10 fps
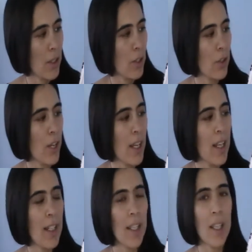
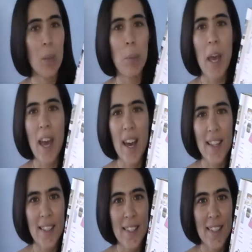Training
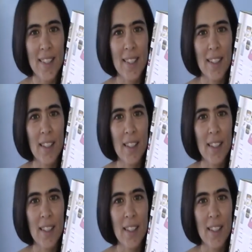pants.